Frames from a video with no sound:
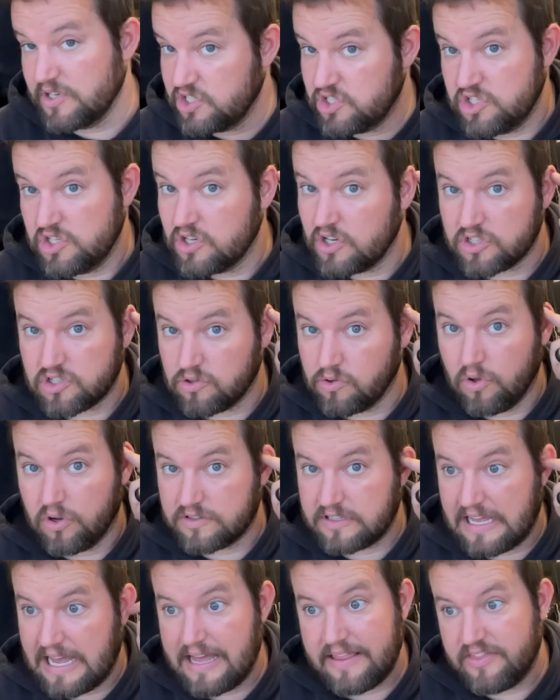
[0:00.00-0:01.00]
just
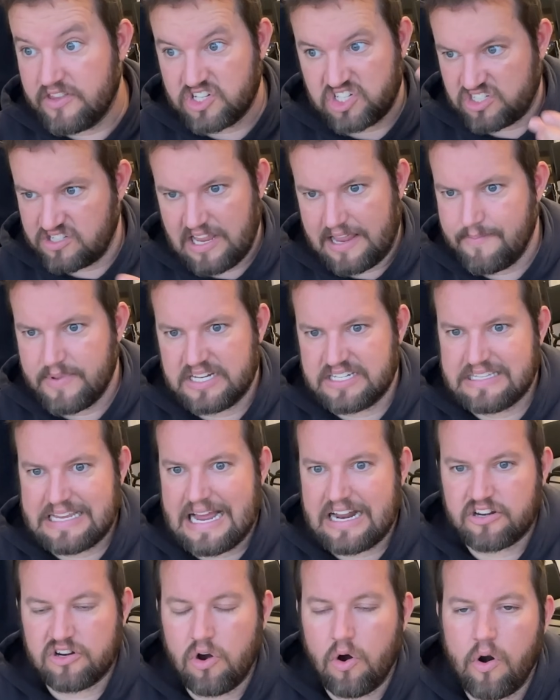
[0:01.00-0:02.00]
looked at this same
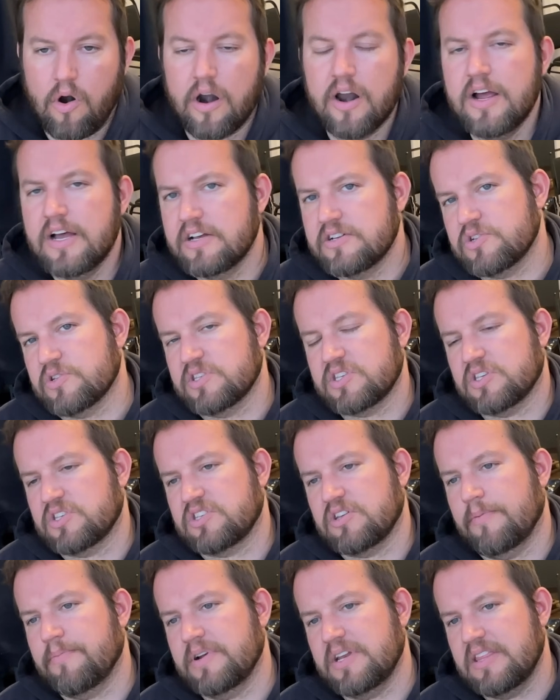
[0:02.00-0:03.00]
exact car. So this is
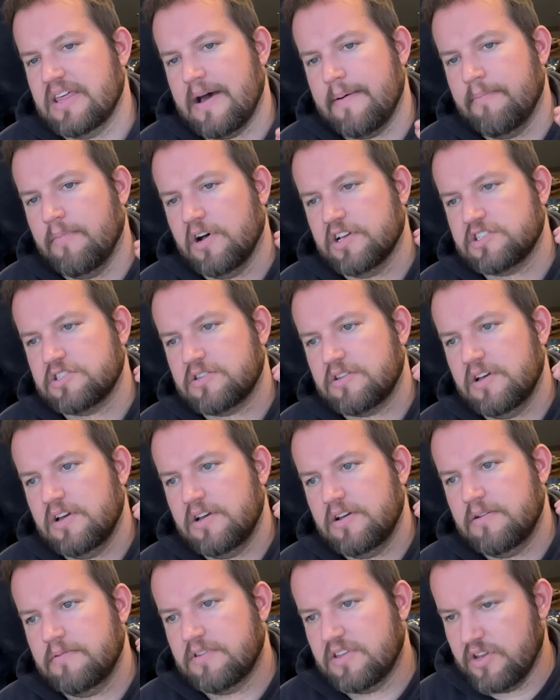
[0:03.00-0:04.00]
somebody that must,
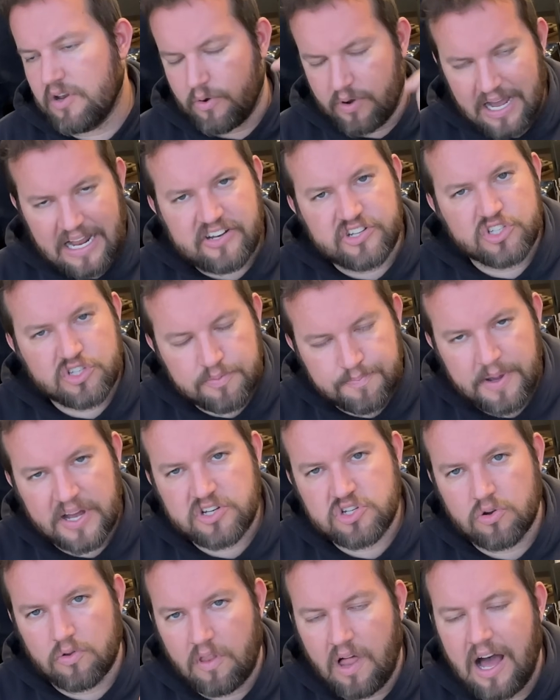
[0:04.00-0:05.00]
you know, kind of
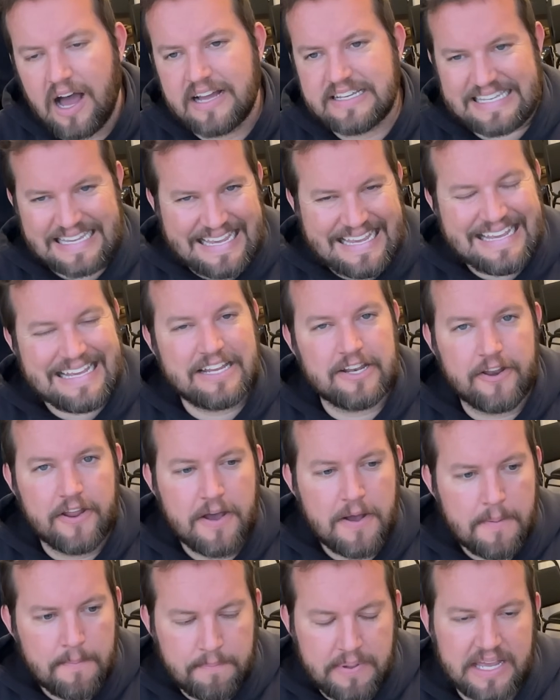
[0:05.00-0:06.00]
specialize in
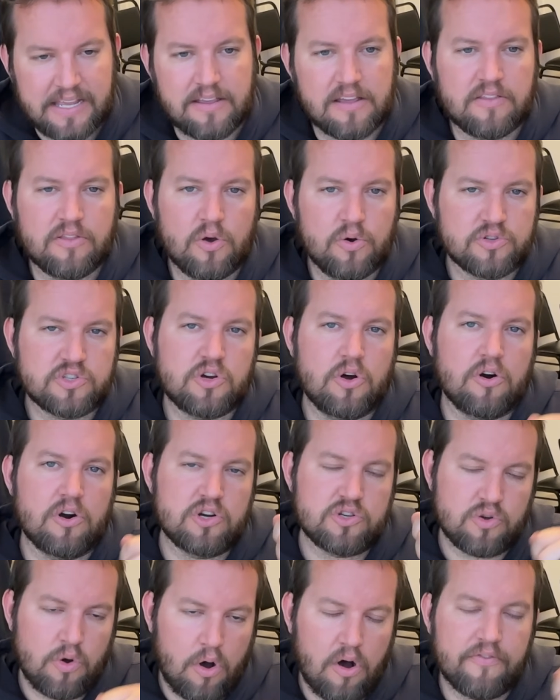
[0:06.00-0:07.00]
picking those
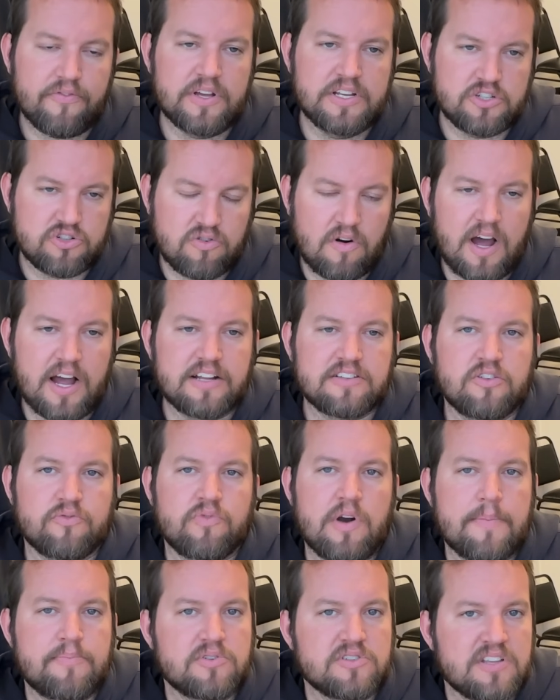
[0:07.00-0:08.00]
cars off and trying to
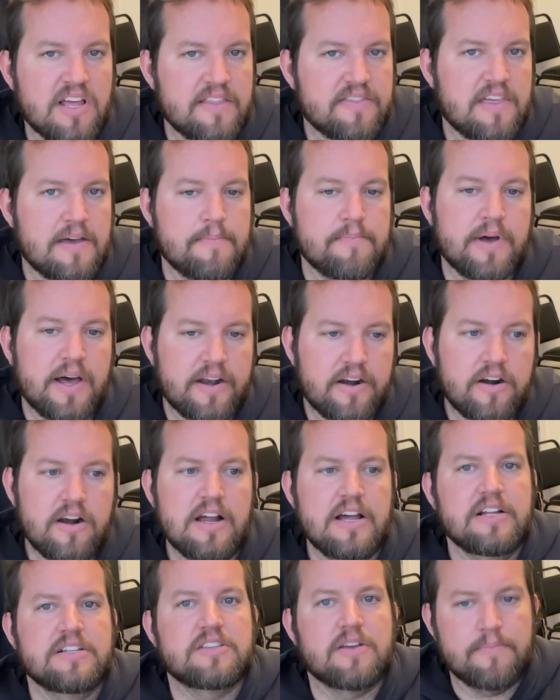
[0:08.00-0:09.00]
represent them better
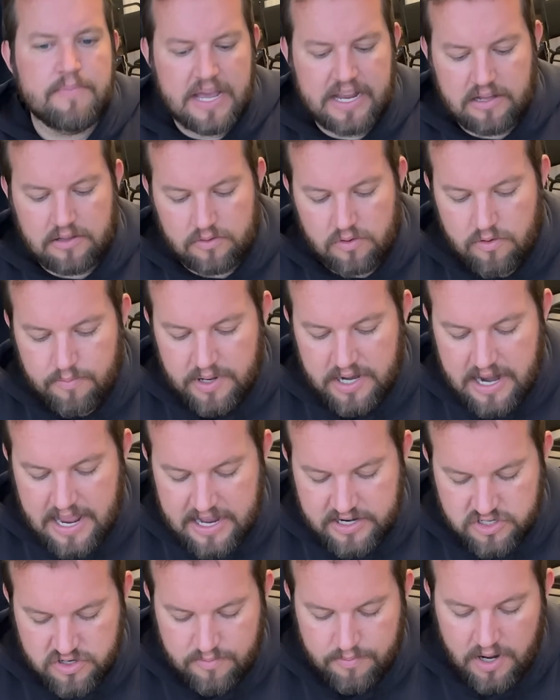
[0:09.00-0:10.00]
to make a little bit of
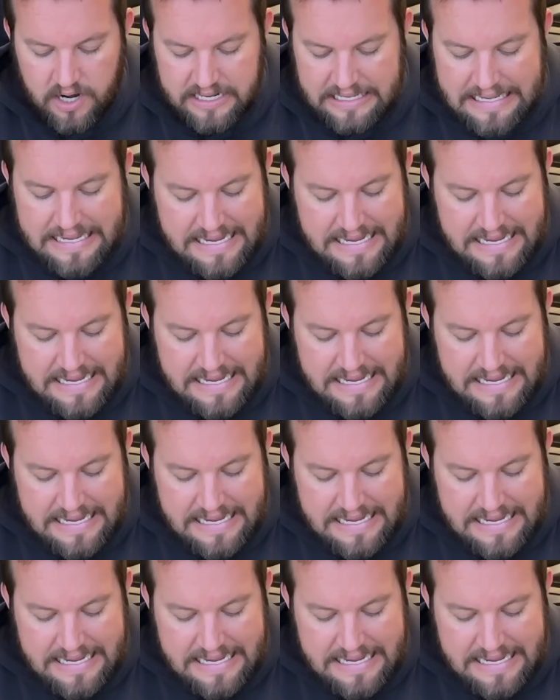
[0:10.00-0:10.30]
extra money.